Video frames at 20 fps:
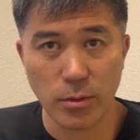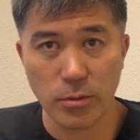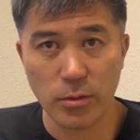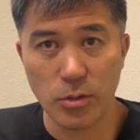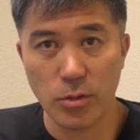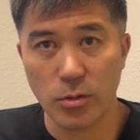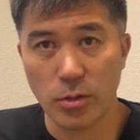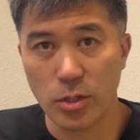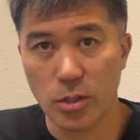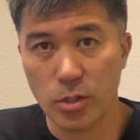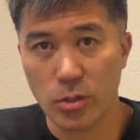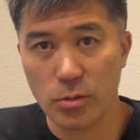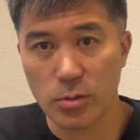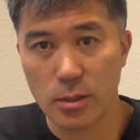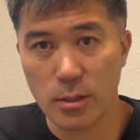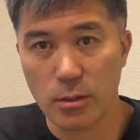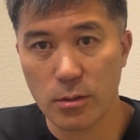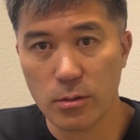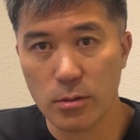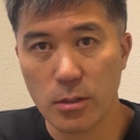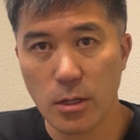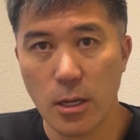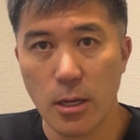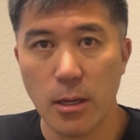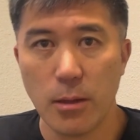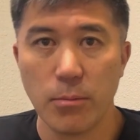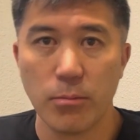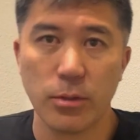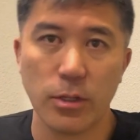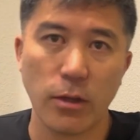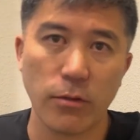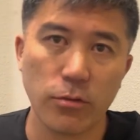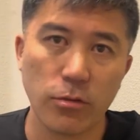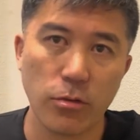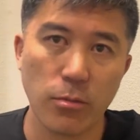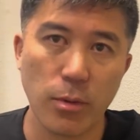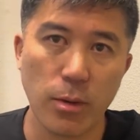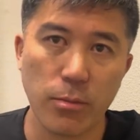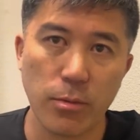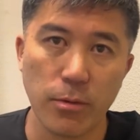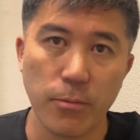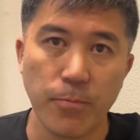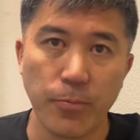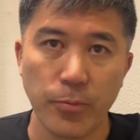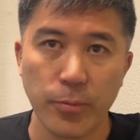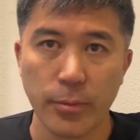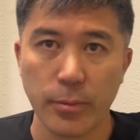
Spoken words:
You can use those, but you have to remember